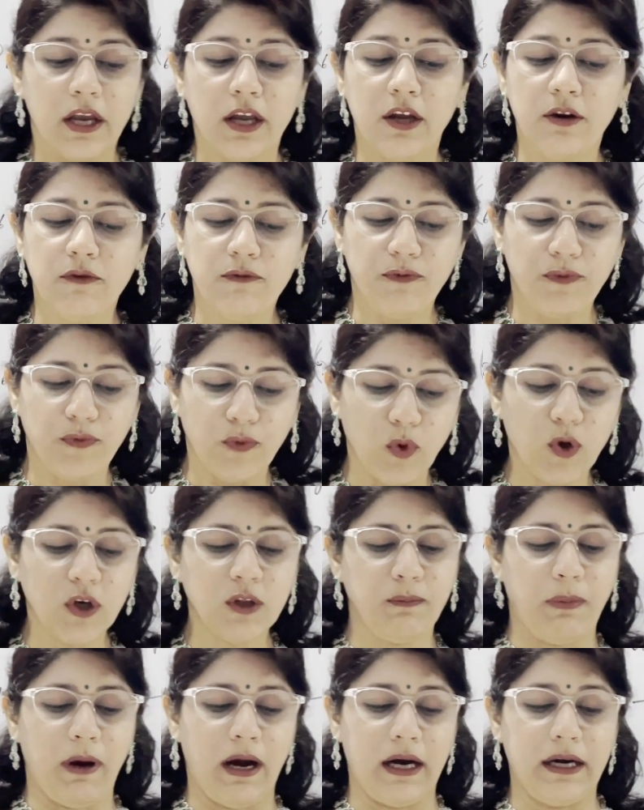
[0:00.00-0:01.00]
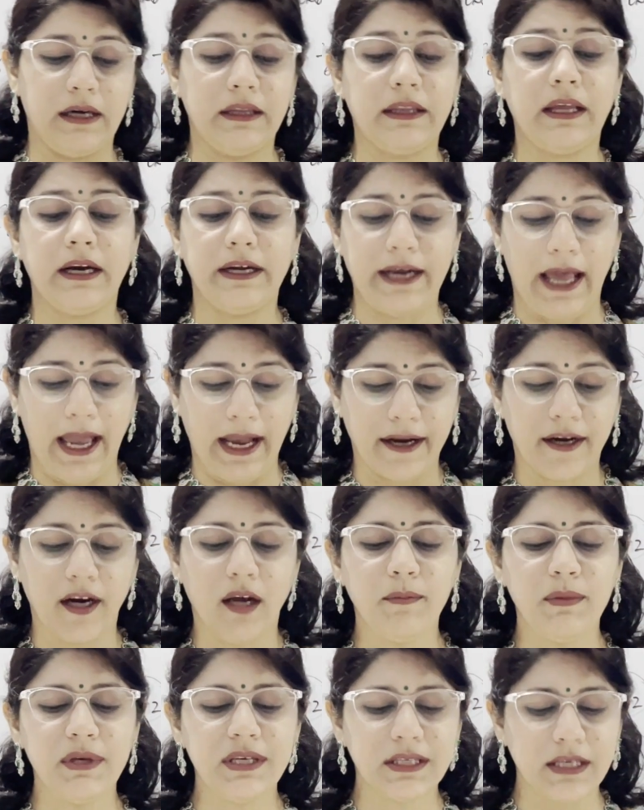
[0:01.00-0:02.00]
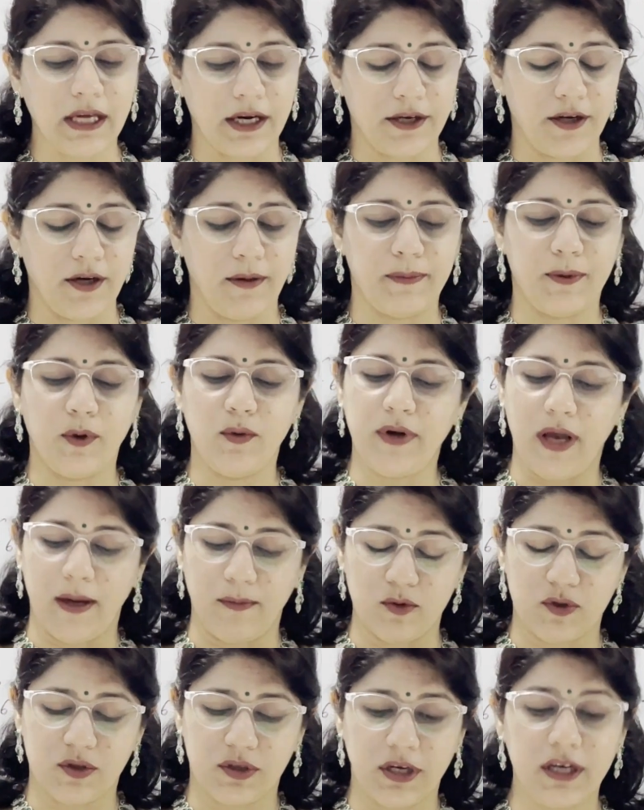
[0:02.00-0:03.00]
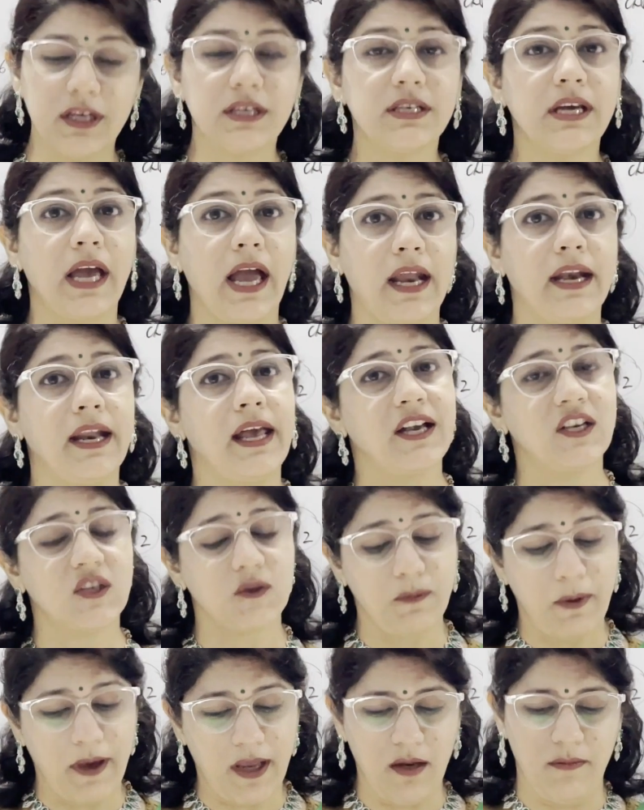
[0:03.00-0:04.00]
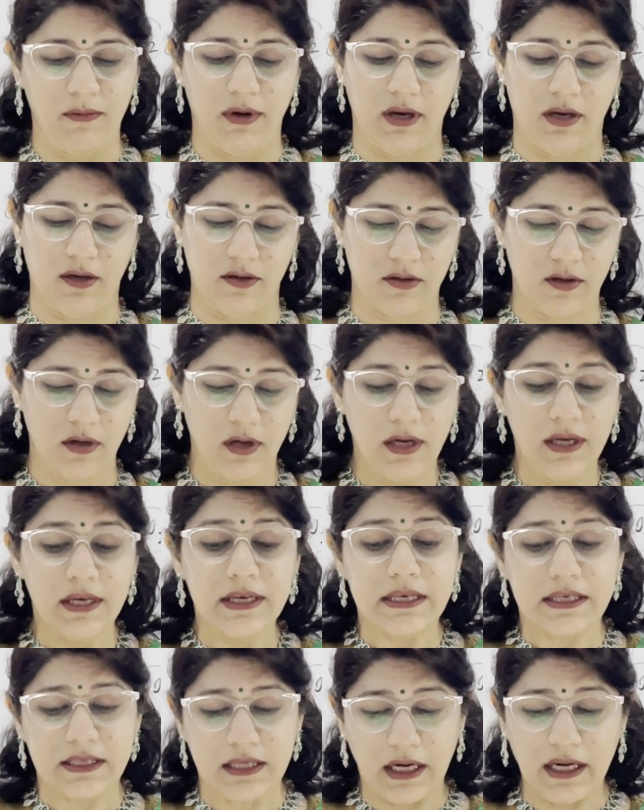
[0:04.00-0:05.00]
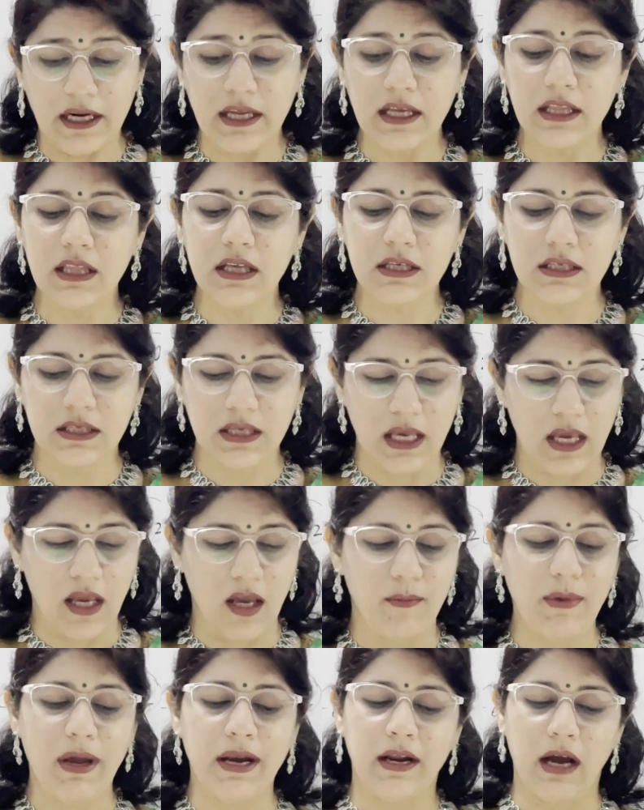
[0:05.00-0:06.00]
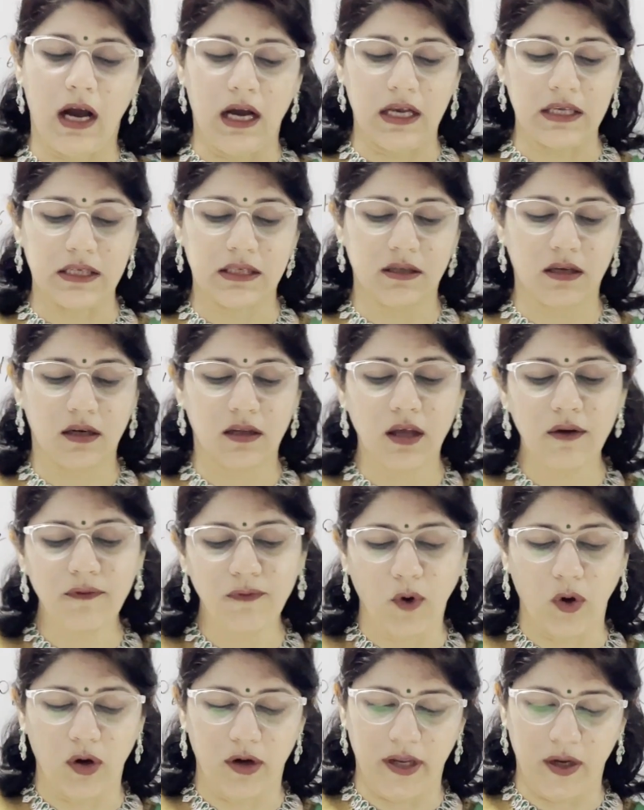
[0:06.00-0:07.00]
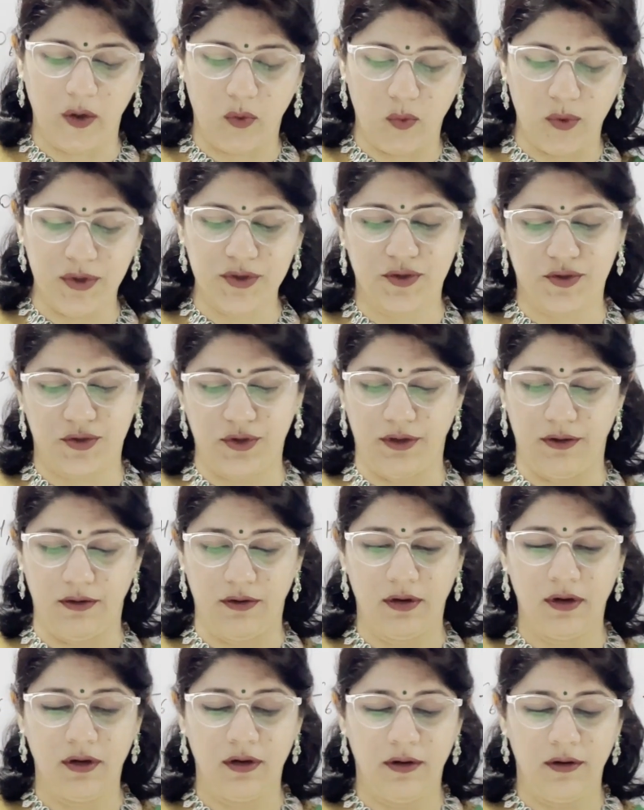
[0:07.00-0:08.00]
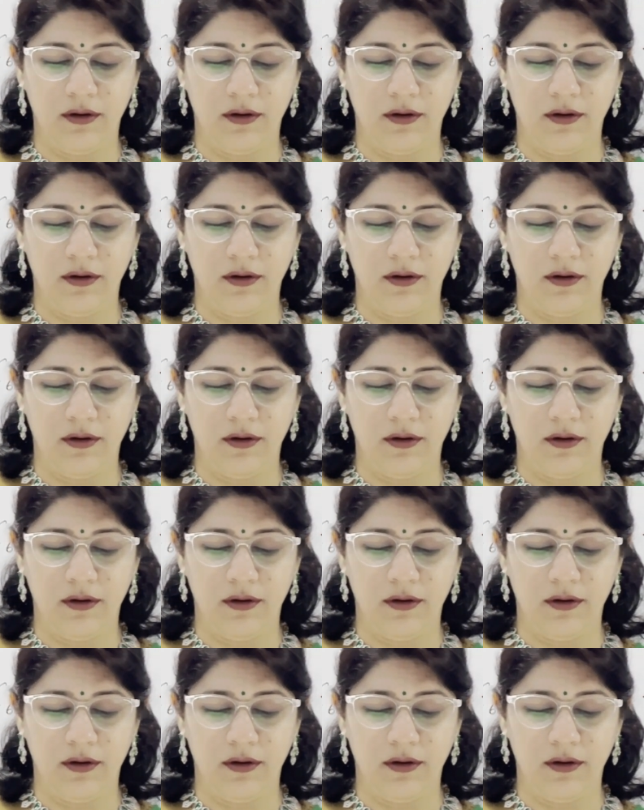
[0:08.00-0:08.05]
In fourth part, the diagram is set up to demonstrate an experiment. Study the same and answer the following question.